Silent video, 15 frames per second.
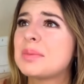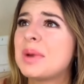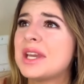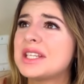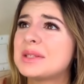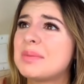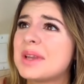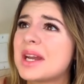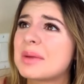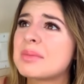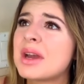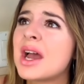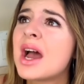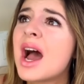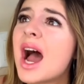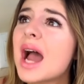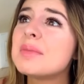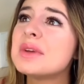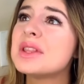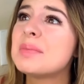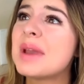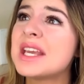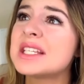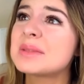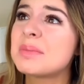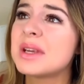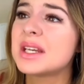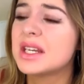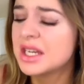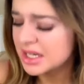He has a basement. I'm in
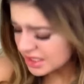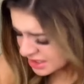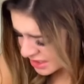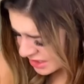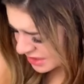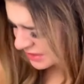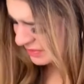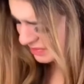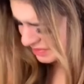the basement.